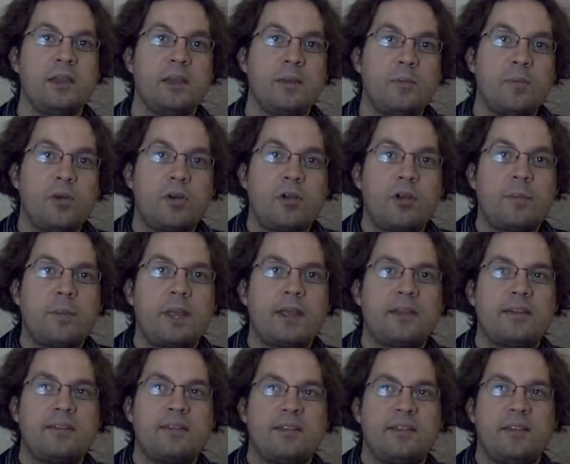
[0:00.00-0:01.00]
Programming
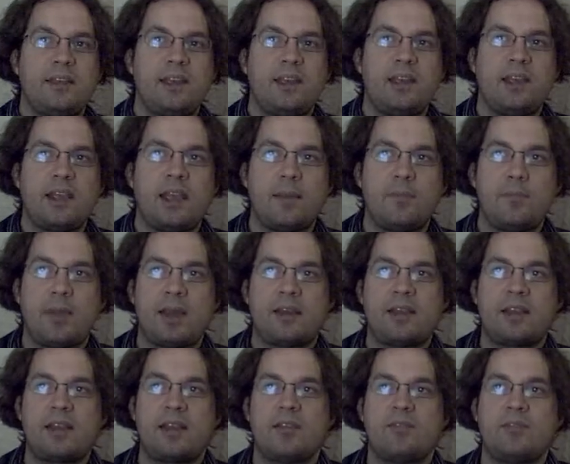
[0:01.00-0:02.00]
is the
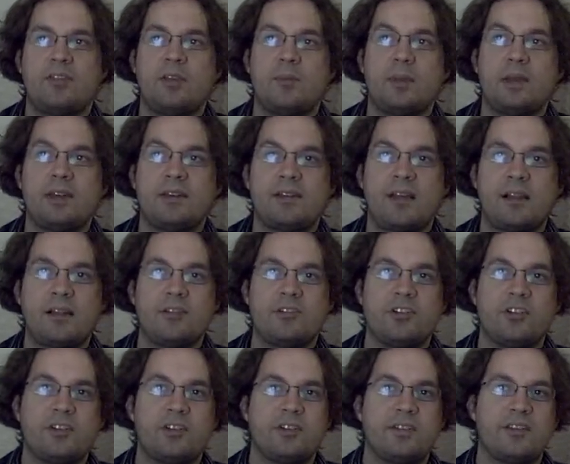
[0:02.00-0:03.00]
embedding of human
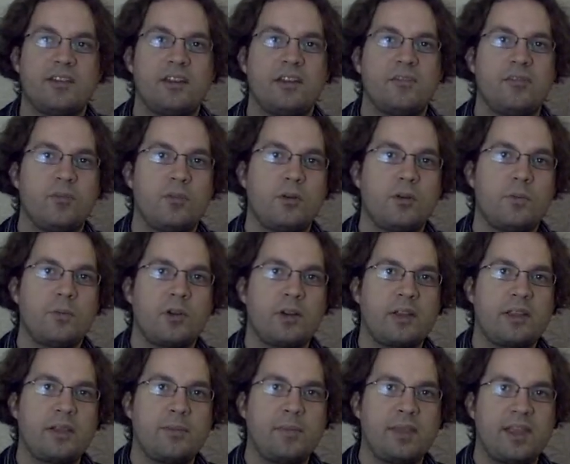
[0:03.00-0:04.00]
intelligence in a form where
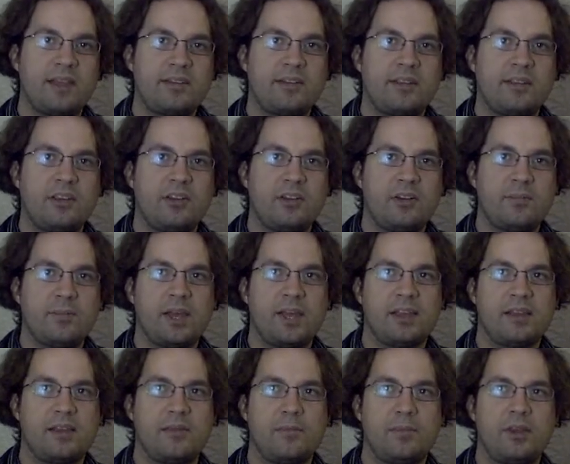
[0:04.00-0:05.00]
it can be executed by
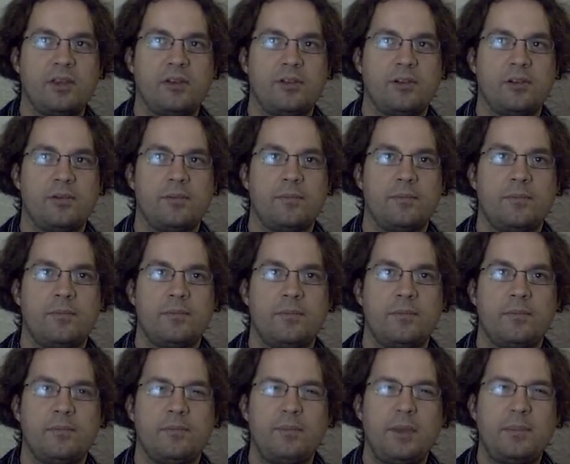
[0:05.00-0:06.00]
a computer.
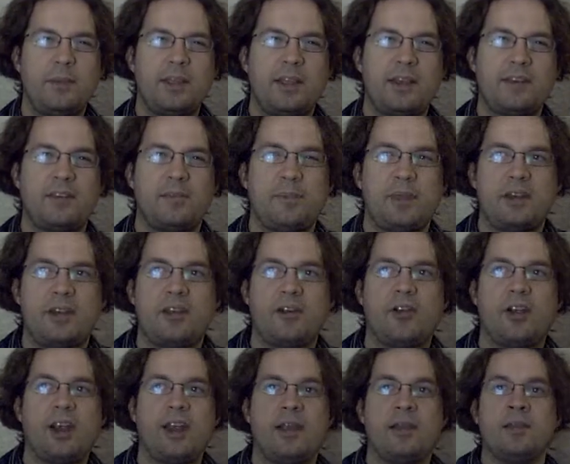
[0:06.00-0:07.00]
Maybe that's a bit
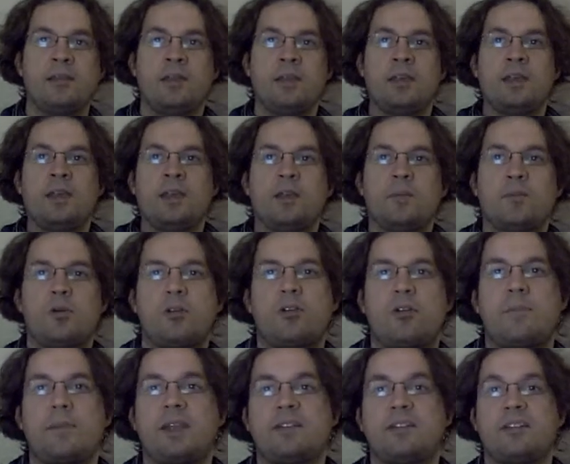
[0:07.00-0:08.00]
airy.
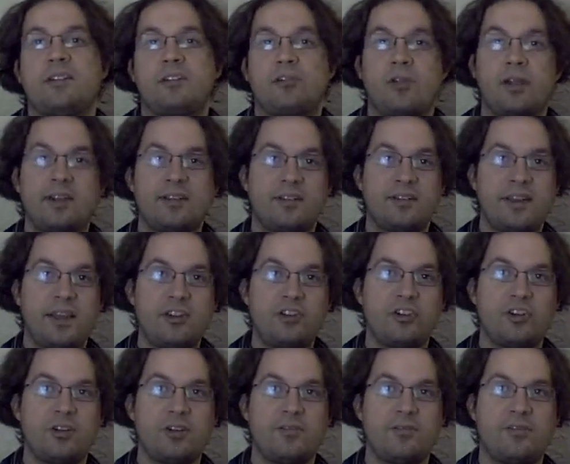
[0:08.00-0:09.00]
Programming is the
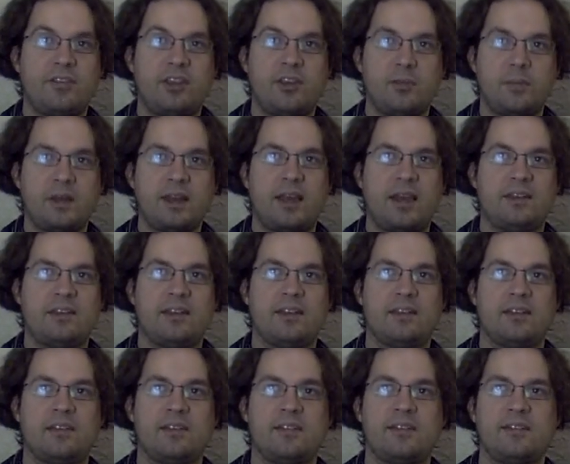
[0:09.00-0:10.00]
translation of human
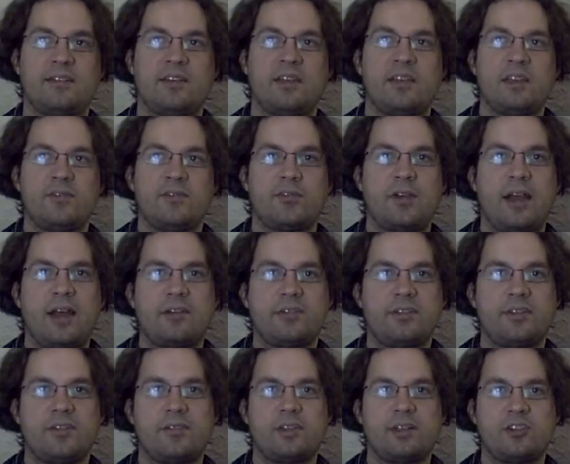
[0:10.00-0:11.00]
ideas for how
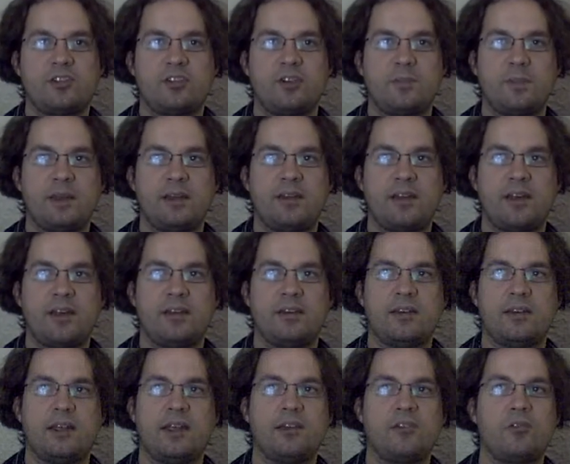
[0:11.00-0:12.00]
something should be
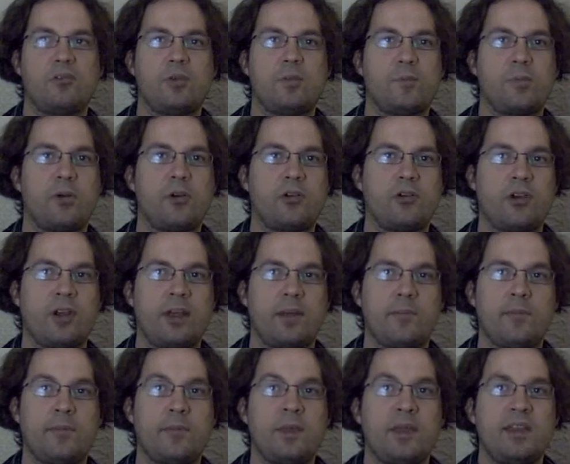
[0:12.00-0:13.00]
done into a
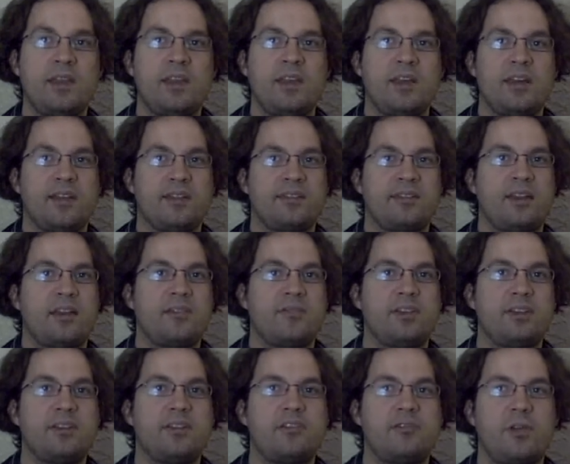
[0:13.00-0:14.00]
program, a set of
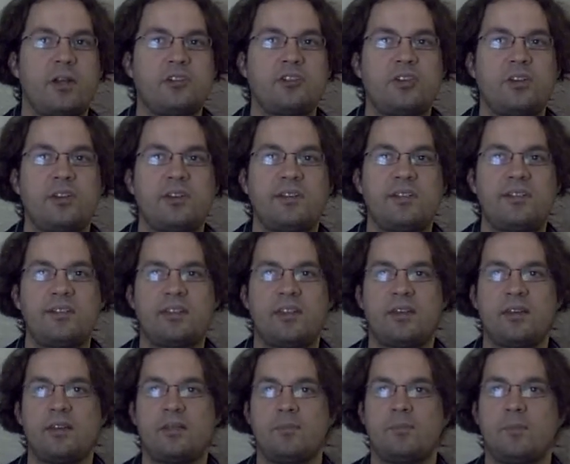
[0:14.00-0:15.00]
instructions
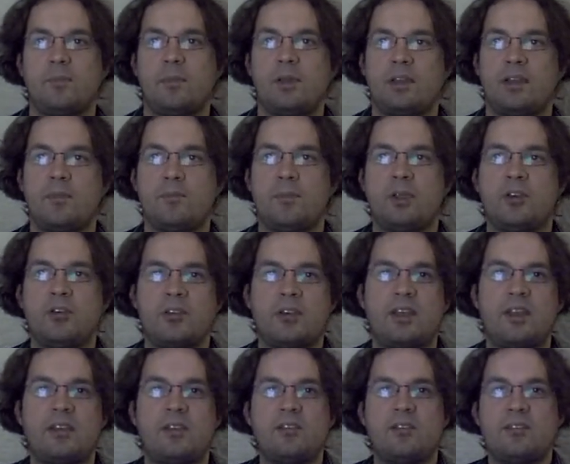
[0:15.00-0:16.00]
that a computer
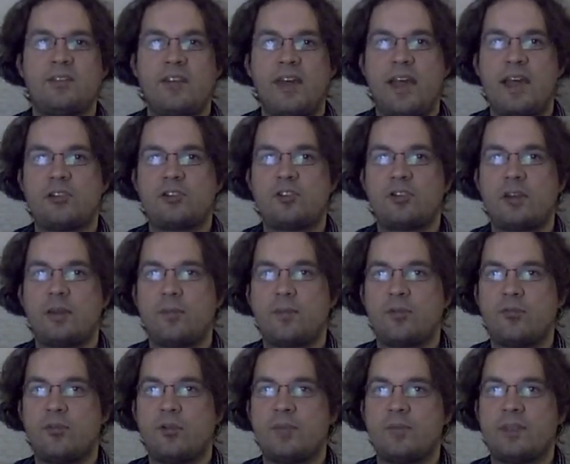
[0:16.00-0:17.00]
can use to actually
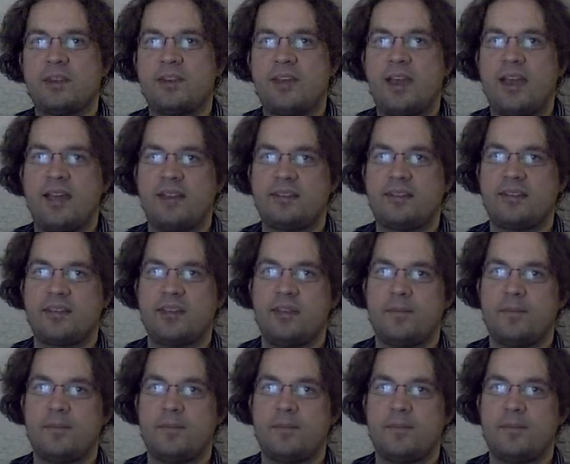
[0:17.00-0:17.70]
perform the task.